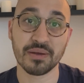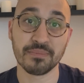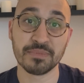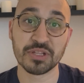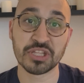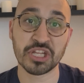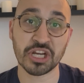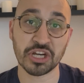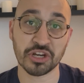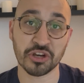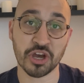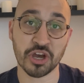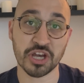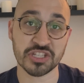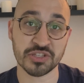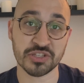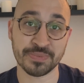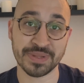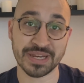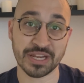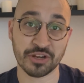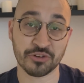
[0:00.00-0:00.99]
material
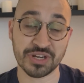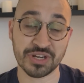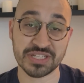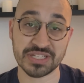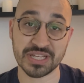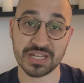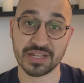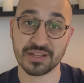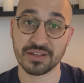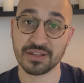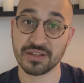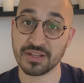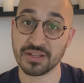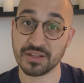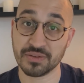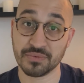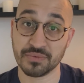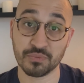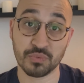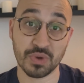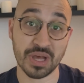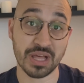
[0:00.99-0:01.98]
costs have been increasing.
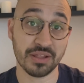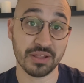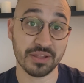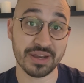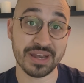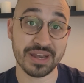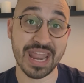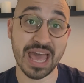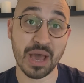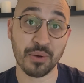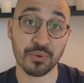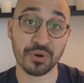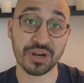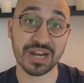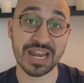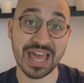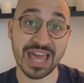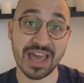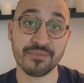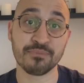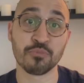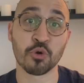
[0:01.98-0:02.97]
Well, now we're
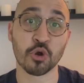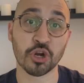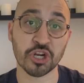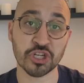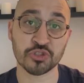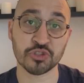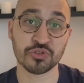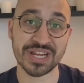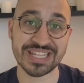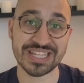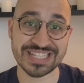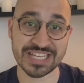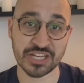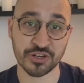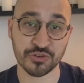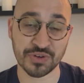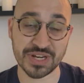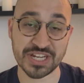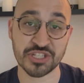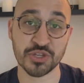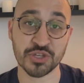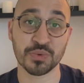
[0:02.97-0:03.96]
going to have mortgage rates
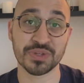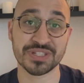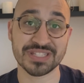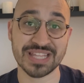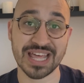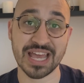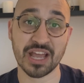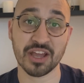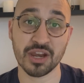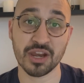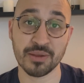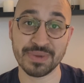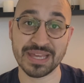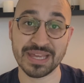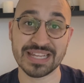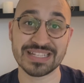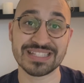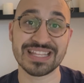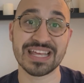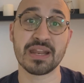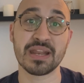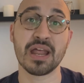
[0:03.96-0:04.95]
increase. So what's that going to
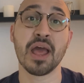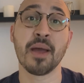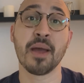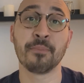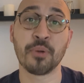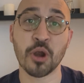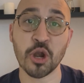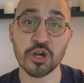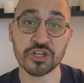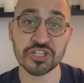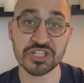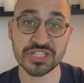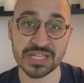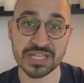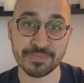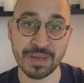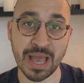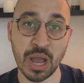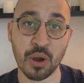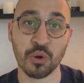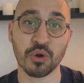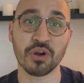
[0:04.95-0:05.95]
mean is that
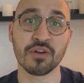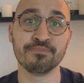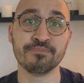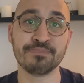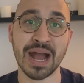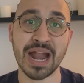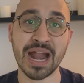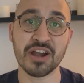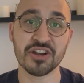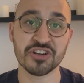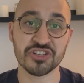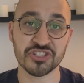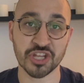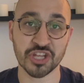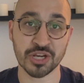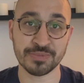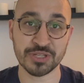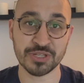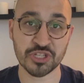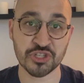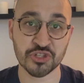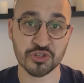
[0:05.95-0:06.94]
purchasing power of buyers is
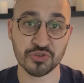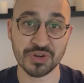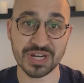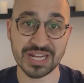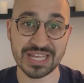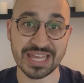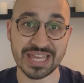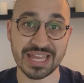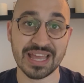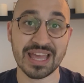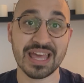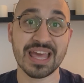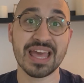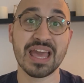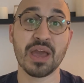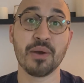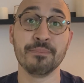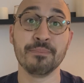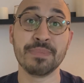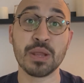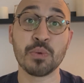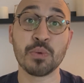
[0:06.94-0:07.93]
going to be shrinking.
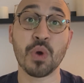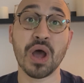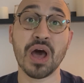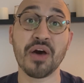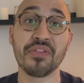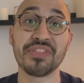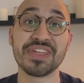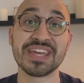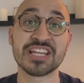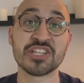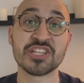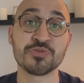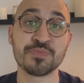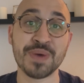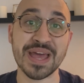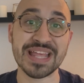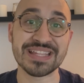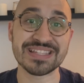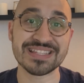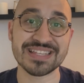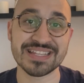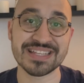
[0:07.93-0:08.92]
Meanwhile, the
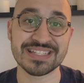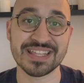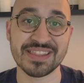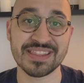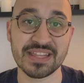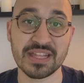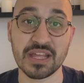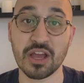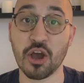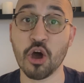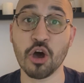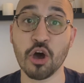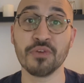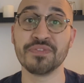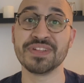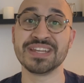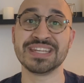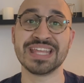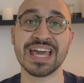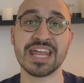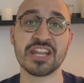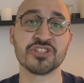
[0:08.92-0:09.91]
expenses and the, all
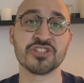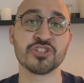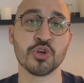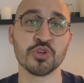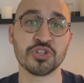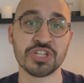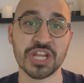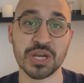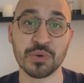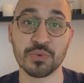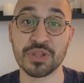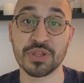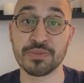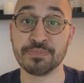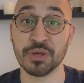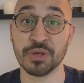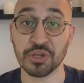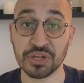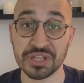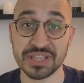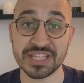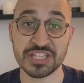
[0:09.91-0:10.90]
the debt associated with
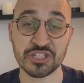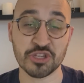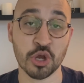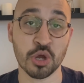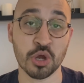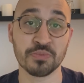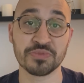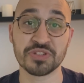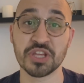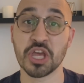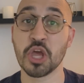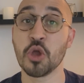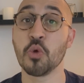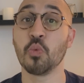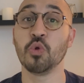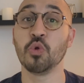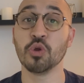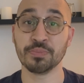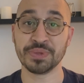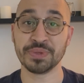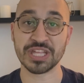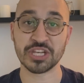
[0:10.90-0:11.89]
building these homes
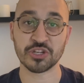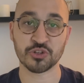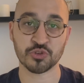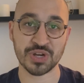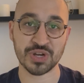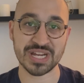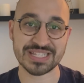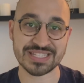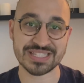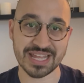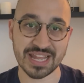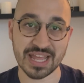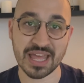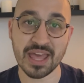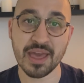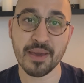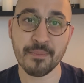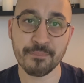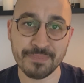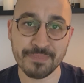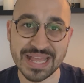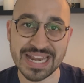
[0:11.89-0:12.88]
will be increasing,
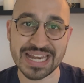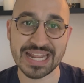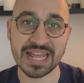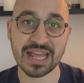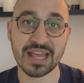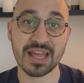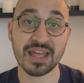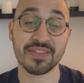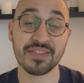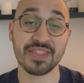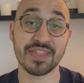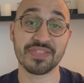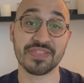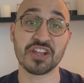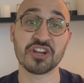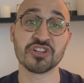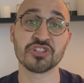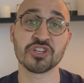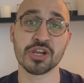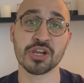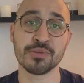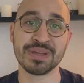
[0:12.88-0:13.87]
meaning that
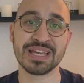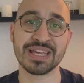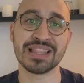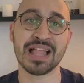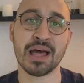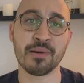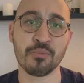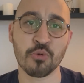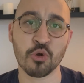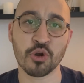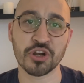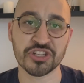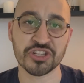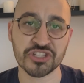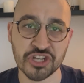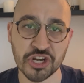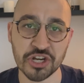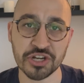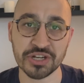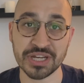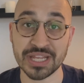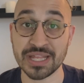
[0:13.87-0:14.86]
there's going to be a lot more
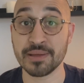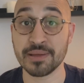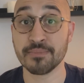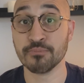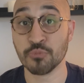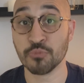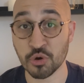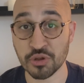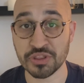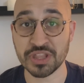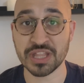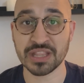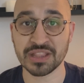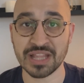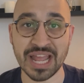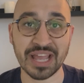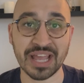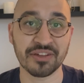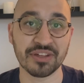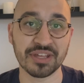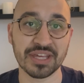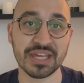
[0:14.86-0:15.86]
uncertainty, more than
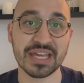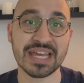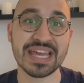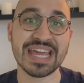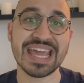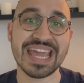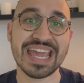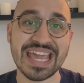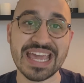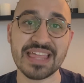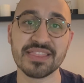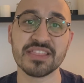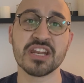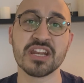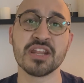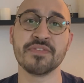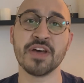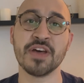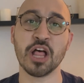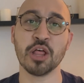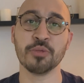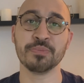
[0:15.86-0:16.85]
likely, in the
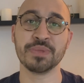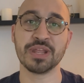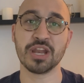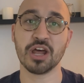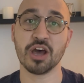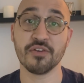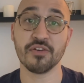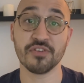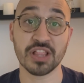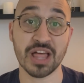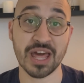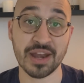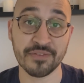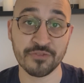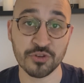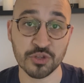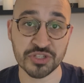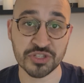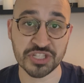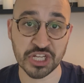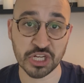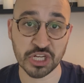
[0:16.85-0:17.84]
development of a lot of
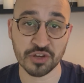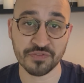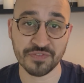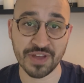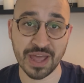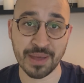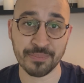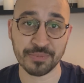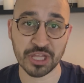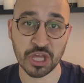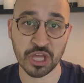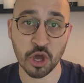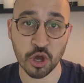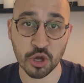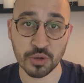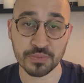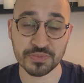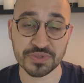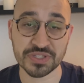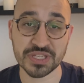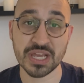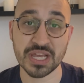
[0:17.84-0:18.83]
new single-family
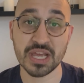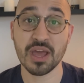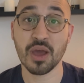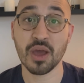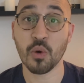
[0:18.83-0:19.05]
homes.